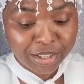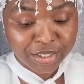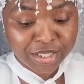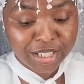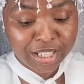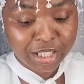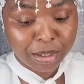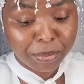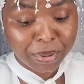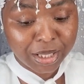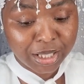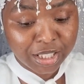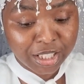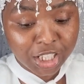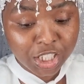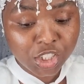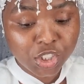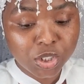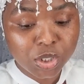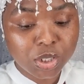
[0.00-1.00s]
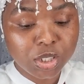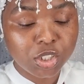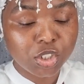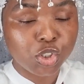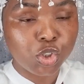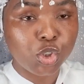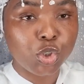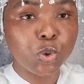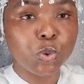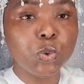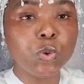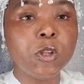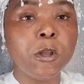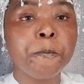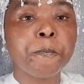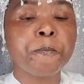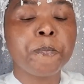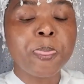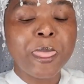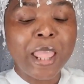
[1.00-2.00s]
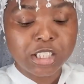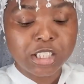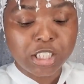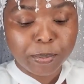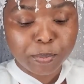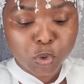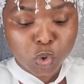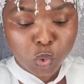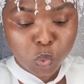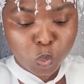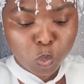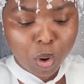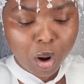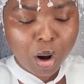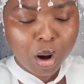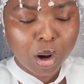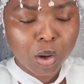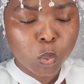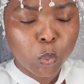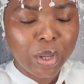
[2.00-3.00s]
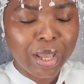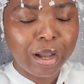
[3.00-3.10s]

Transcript: Let us say the benediction. It's Jude chapter 1.